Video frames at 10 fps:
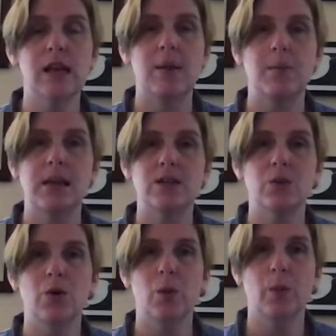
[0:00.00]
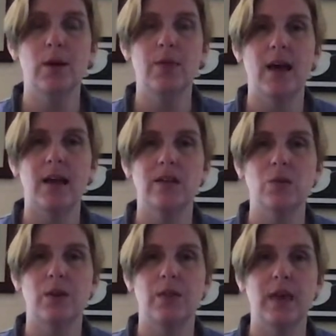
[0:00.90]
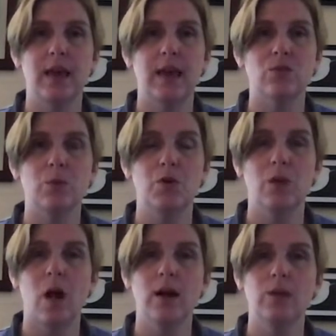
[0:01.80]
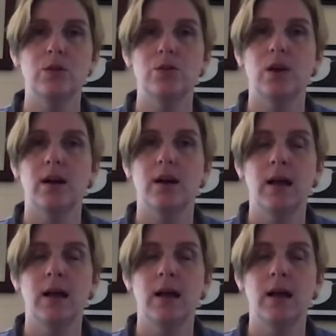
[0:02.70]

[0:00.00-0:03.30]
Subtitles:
and begin to incorporate that into our thinking as we move along. And we do a